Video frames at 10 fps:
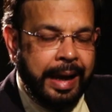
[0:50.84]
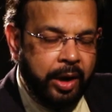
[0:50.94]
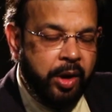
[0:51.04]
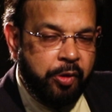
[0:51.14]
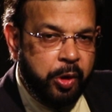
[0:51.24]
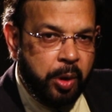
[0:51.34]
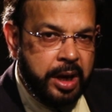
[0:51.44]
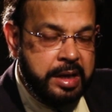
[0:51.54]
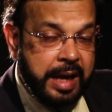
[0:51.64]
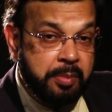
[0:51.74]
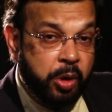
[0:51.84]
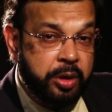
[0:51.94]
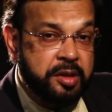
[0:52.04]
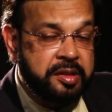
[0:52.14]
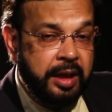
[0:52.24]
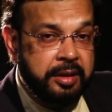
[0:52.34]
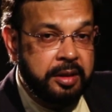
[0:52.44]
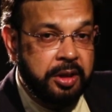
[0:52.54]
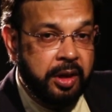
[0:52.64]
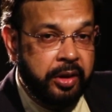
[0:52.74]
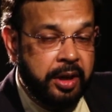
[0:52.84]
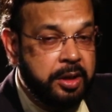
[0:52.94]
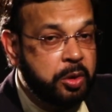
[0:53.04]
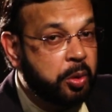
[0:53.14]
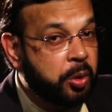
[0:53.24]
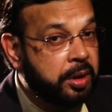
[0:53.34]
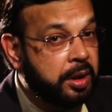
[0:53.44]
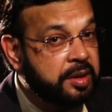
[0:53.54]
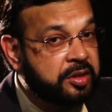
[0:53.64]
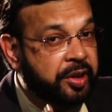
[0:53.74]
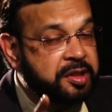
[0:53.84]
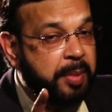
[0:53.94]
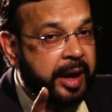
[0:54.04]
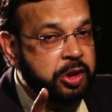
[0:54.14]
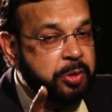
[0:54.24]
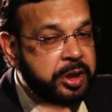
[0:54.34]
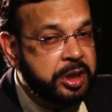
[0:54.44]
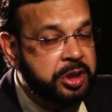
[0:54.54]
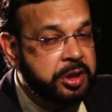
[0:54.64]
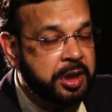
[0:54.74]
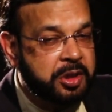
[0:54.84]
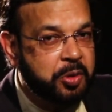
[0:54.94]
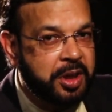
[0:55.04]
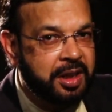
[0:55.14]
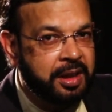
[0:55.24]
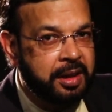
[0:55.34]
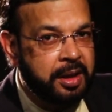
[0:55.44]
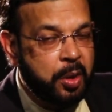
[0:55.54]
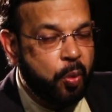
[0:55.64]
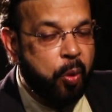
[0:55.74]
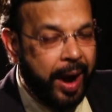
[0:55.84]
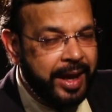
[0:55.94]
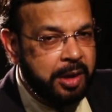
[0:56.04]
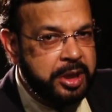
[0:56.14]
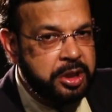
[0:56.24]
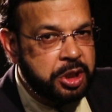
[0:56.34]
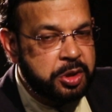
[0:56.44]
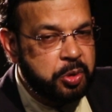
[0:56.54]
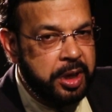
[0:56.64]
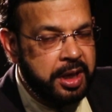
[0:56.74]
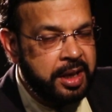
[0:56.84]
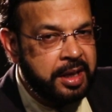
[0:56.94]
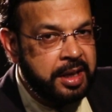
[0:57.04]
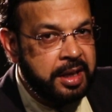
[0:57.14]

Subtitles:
Hello everyone, I'm Dr.Siladitya, your stress management teacher here today. Why I'm a teacher today?